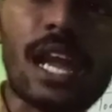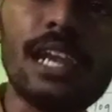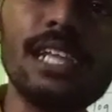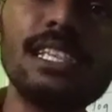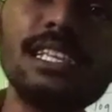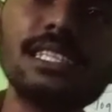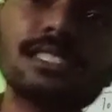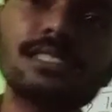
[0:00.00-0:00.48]

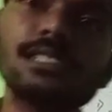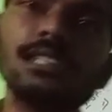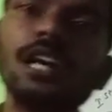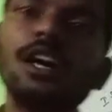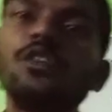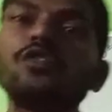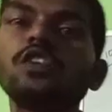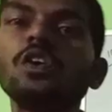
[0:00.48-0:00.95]
these
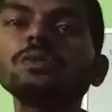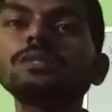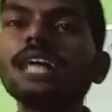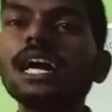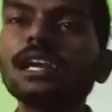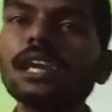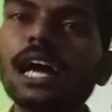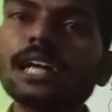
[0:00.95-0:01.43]
proofs
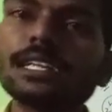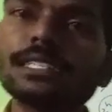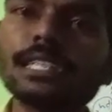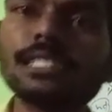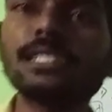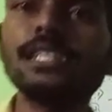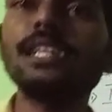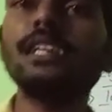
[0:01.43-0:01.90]
are not
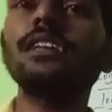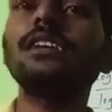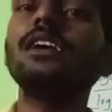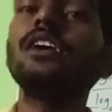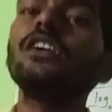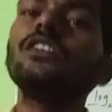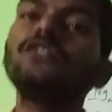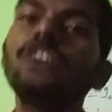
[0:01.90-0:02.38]

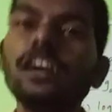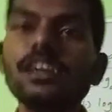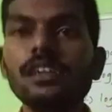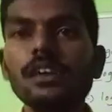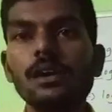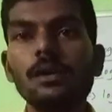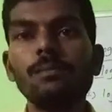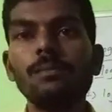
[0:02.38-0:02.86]
necessary
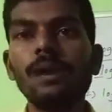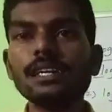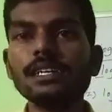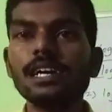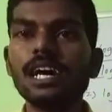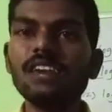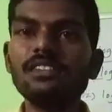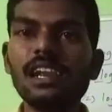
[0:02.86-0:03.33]

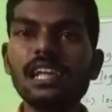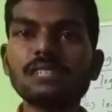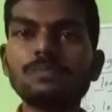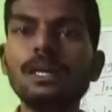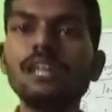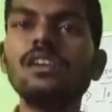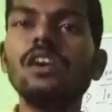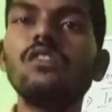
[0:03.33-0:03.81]
but I will
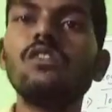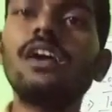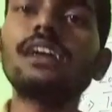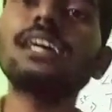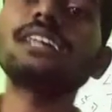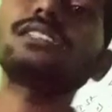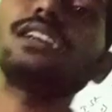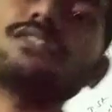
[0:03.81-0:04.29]
explain
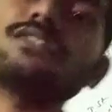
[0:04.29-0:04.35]
what is